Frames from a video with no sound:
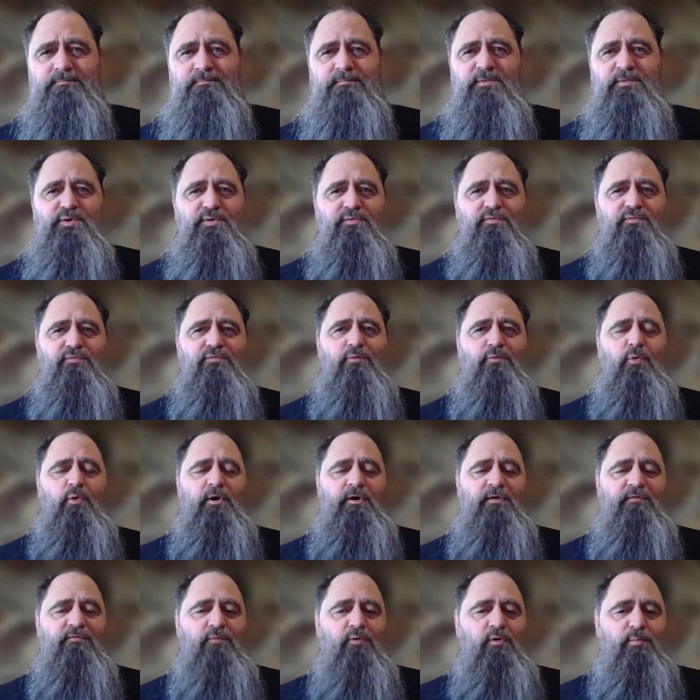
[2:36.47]
to
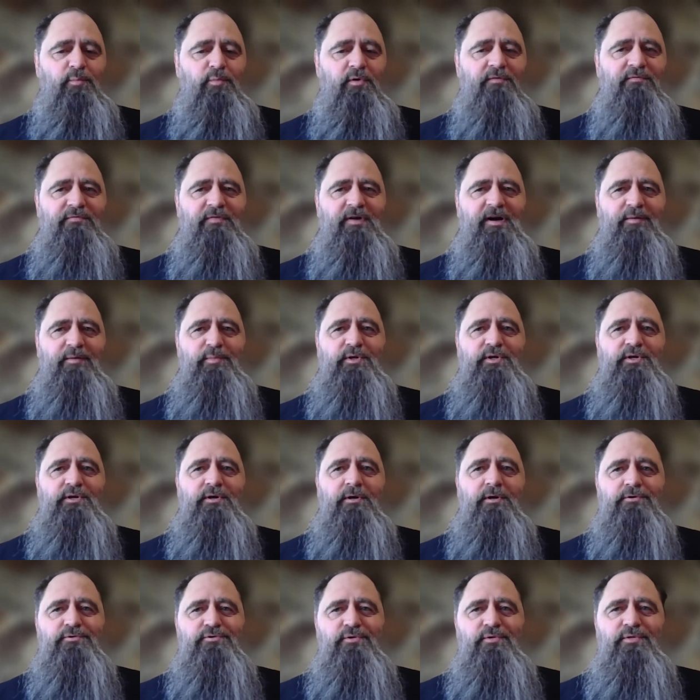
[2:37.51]
$44.5 million
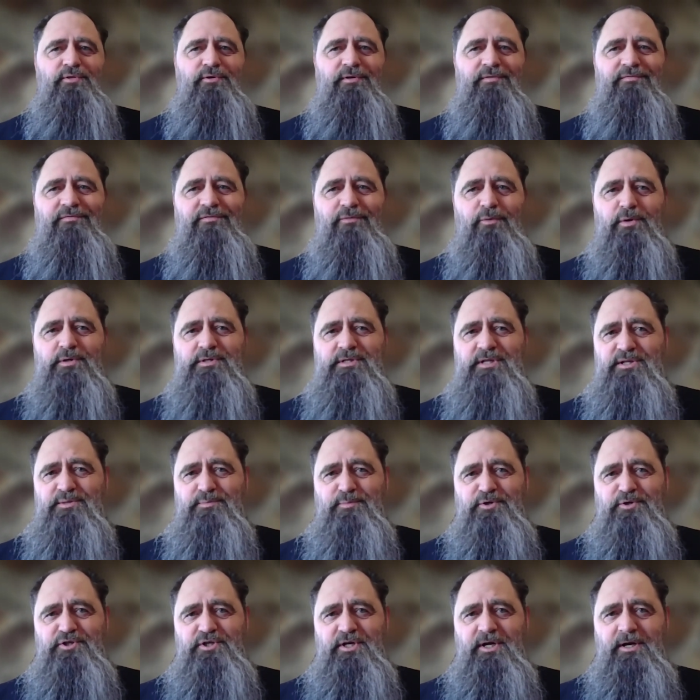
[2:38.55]
or 34 cents
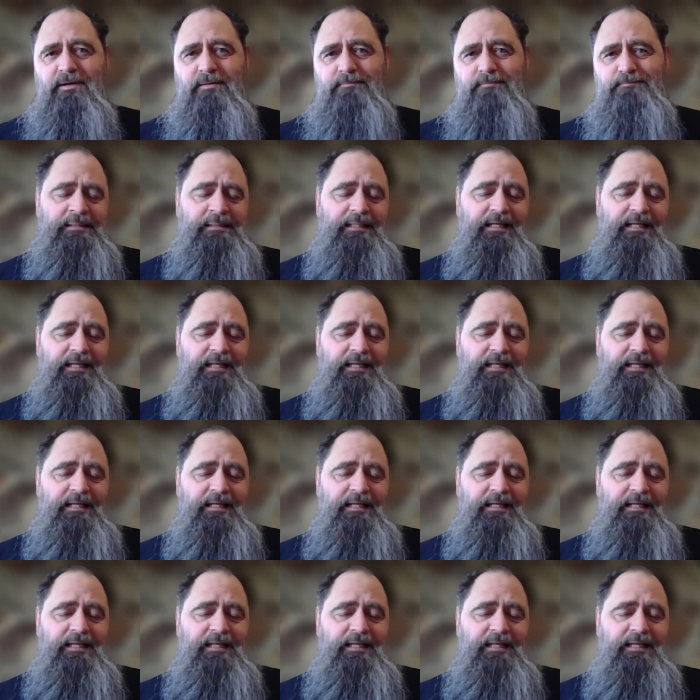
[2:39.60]
per share.